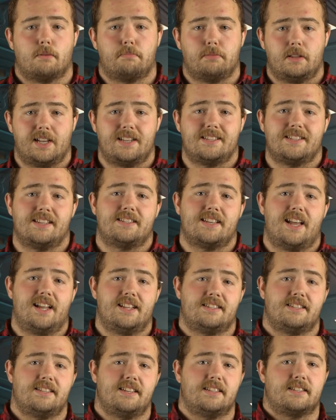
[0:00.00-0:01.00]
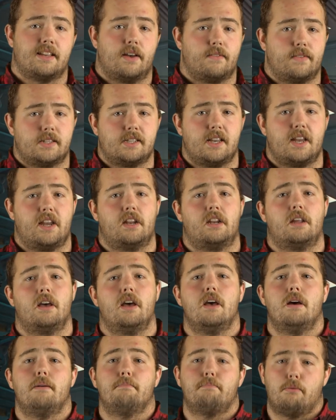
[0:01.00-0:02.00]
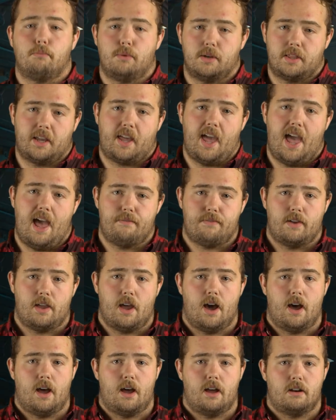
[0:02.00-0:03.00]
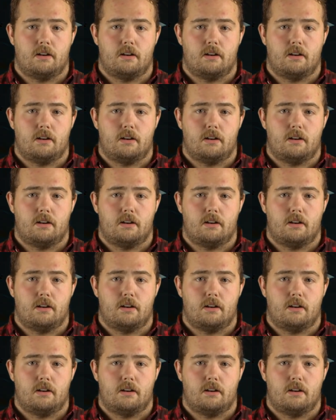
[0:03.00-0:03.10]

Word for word: replaces NC 17, but with a caveat.